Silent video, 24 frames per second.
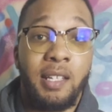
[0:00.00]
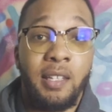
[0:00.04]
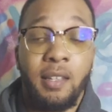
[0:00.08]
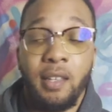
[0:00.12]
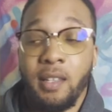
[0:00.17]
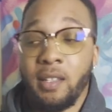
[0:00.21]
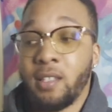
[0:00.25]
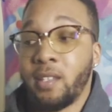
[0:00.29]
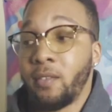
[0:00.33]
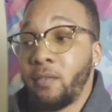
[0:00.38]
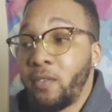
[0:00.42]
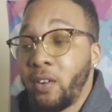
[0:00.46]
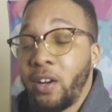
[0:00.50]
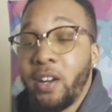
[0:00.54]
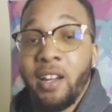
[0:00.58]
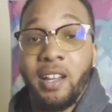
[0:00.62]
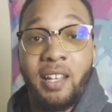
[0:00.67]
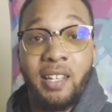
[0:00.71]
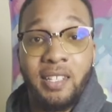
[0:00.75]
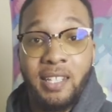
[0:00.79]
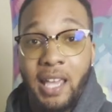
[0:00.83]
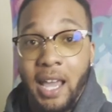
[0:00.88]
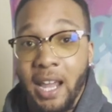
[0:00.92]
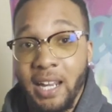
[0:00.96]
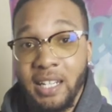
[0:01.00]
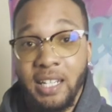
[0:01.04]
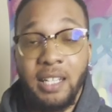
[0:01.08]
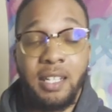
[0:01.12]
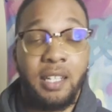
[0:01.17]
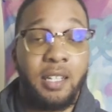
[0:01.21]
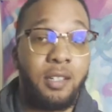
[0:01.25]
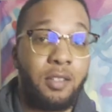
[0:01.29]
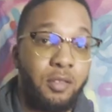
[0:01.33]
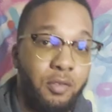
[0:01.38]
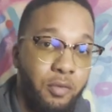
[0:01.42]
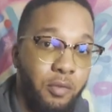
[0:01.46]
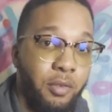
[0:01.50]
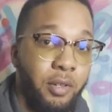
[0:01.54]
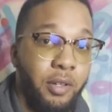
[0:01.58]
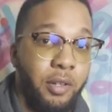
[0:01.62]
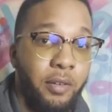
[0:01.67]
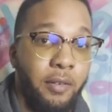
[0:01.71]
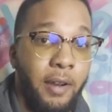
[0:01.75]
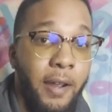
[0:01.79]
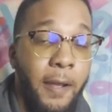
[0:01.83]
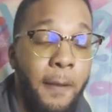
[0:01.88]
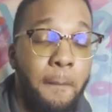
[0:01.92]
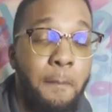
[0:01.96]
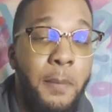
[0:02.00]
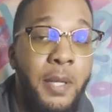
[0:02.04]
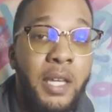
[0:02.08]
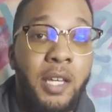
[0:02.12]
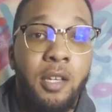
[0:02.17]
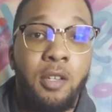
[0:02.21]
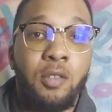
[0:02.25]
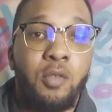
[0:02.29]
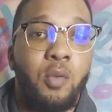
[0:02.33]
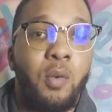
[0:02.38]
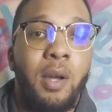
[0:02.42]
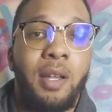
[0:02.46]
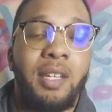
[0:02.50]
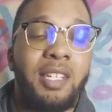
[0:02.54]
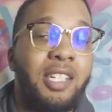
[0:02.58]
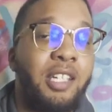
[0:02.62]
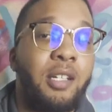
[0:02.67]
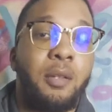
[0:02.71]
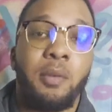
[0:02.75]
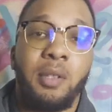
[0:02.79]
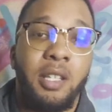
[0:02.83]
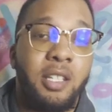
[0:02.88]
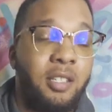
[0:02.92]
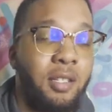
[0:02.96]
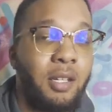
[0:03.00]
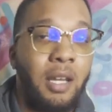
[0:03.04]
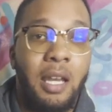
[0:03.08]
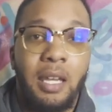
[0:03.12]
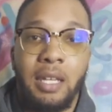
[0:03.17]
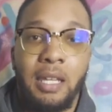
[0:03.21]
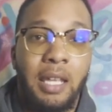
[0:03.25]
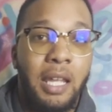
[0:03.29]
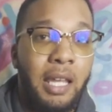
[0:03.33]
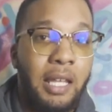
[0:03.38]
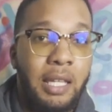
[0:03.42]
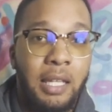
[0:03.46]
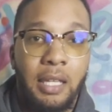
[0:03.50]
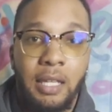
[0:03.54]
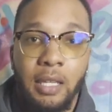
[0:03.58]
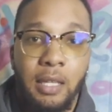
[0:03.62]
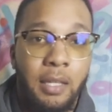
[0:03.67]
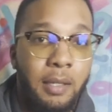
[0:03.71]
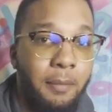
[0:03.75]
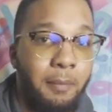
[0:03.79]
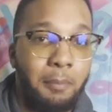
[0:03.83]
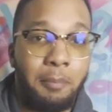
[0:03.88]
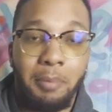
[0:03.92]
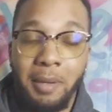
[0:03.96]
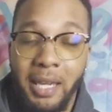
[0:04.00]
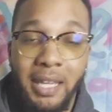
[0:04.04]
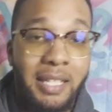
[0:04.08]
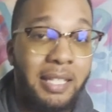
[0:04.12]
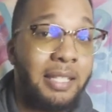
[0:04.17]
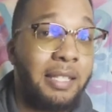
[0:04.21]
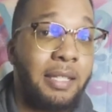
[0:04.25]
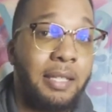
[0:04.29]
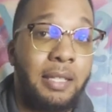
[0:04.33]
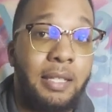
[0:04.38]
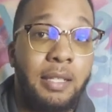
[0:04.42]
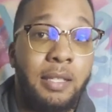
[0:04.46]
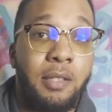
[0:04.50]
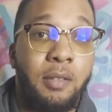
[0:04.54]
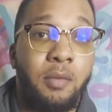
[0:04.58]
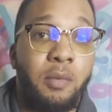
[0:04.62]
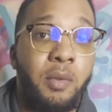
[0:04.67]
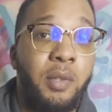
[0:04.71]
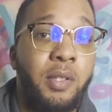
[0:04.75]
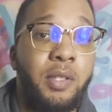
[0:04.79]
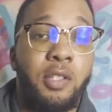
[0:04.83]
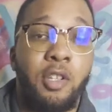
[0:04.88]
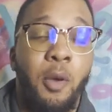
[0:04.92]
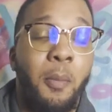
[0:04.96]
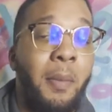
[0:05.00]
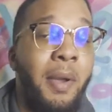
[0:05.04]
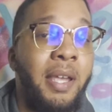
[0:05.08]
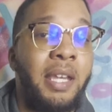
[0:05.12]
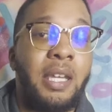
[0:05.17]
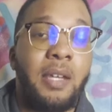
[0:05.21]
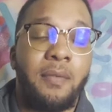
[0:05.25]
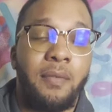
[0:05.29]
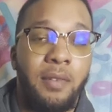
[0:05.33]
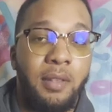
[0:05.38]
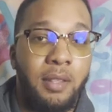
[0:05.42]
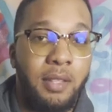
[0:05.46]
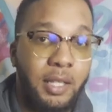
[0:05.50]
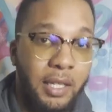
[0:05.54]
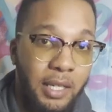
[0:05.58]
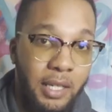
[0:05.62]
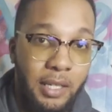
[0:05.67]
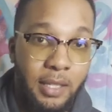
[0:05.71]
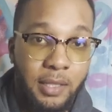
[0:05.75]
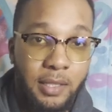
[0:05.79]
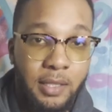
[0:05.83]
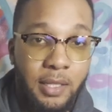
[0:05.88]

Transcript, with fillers: a severe anxiety disorder, right? So I deal with this on a daily basis with so many different things.